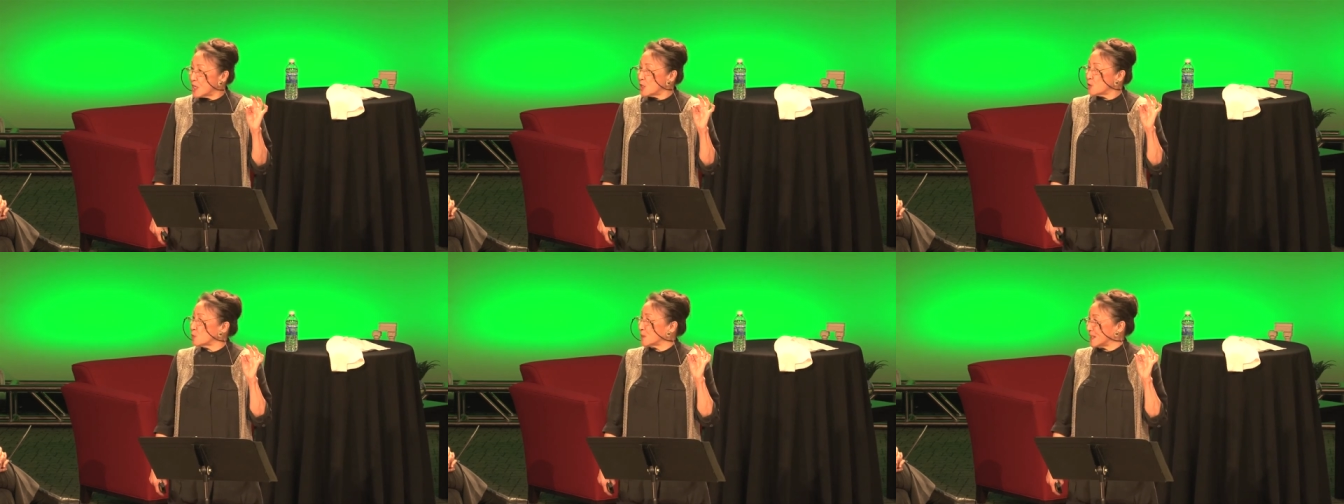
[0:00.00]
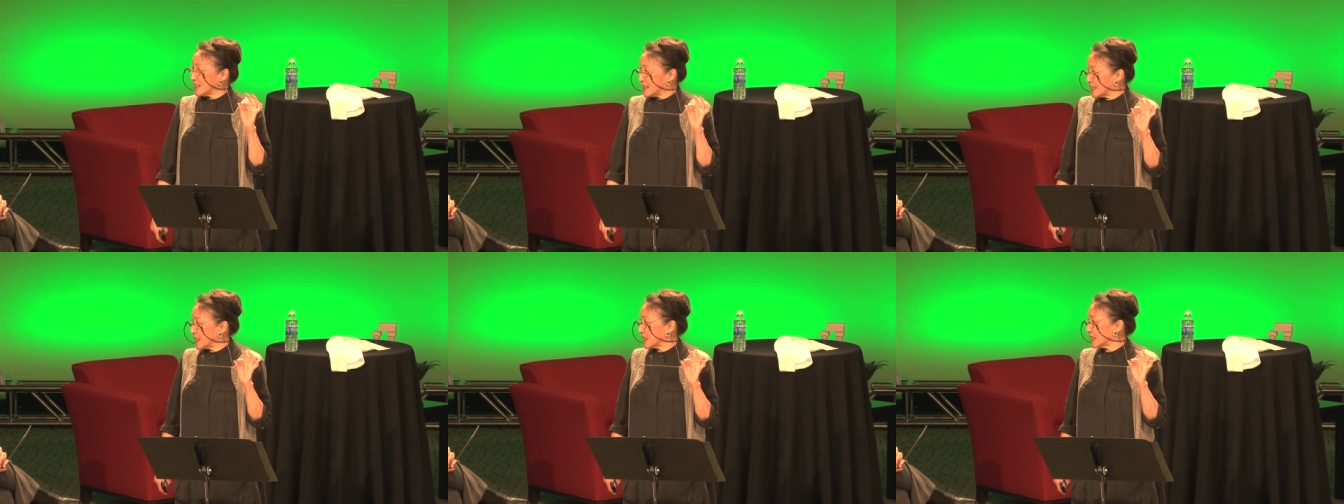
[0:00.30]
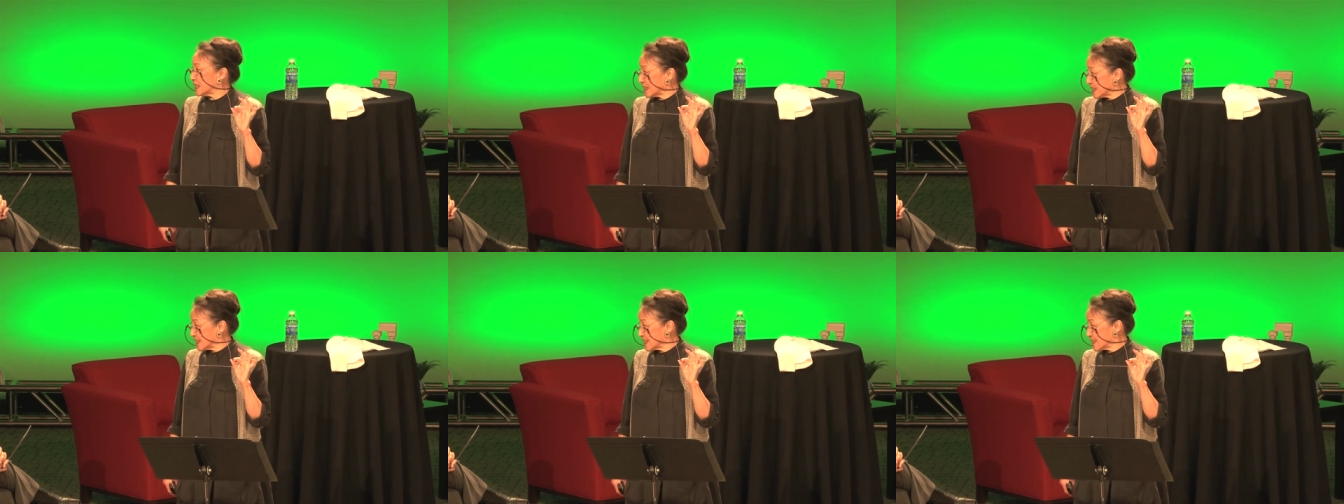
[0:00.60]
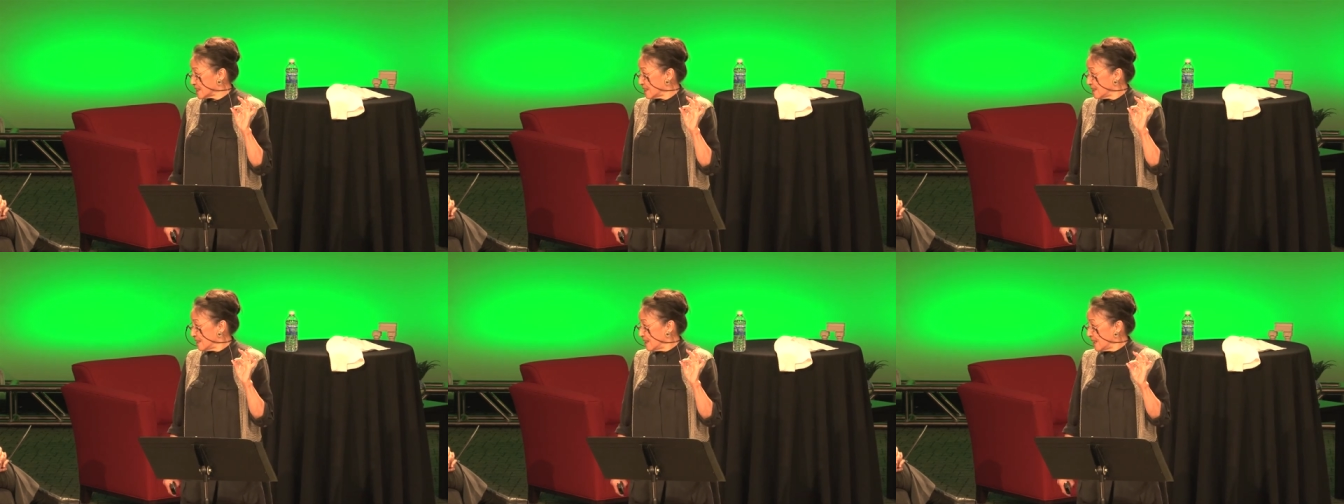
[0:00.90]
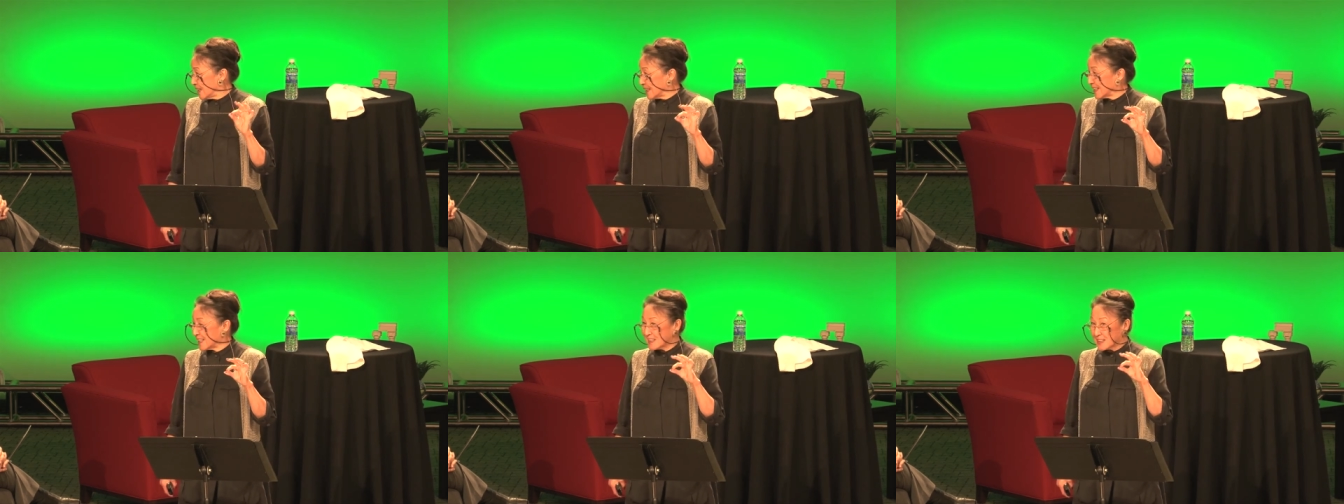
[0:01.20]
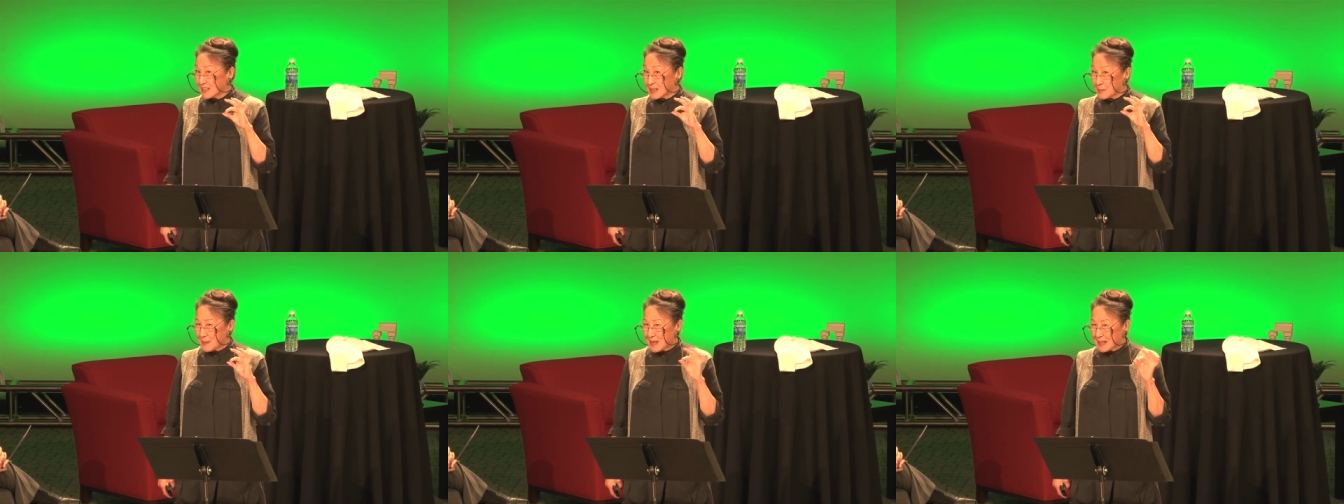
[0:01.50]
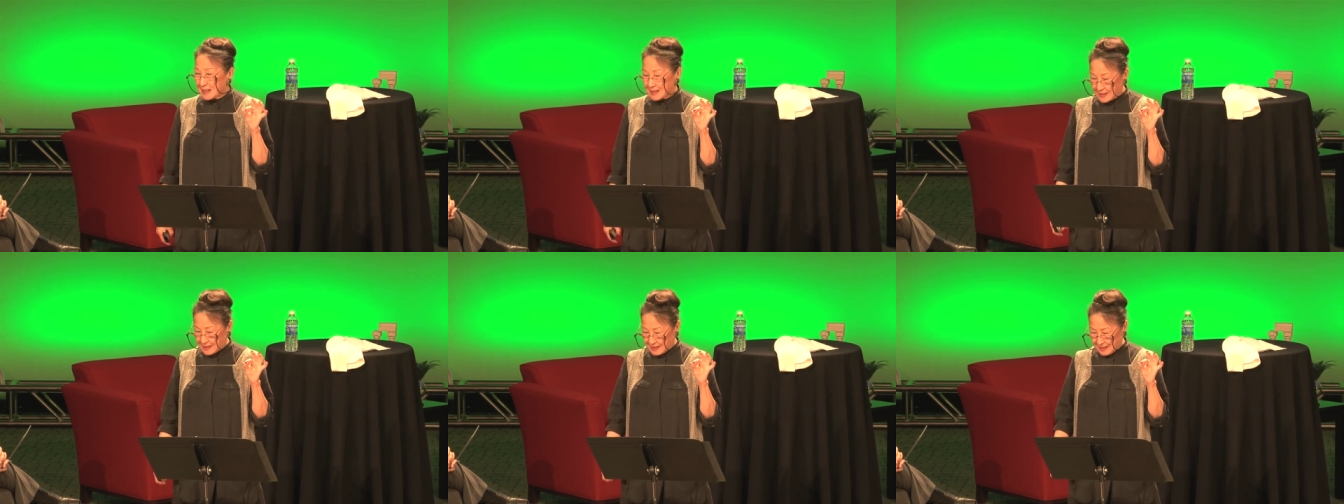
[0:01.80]
resilience against the
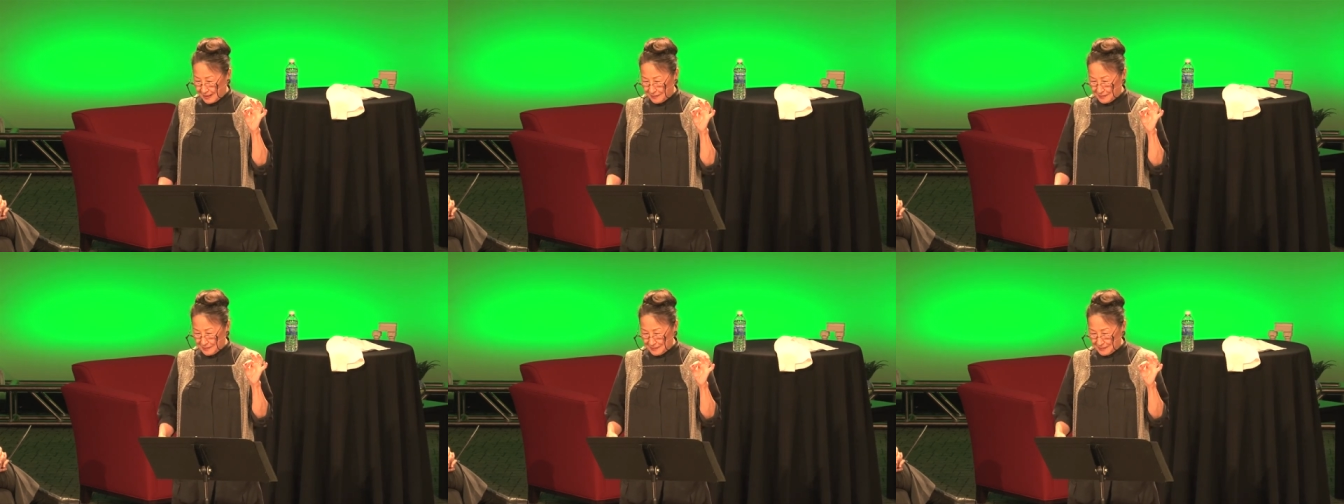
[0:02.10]
bad stuff.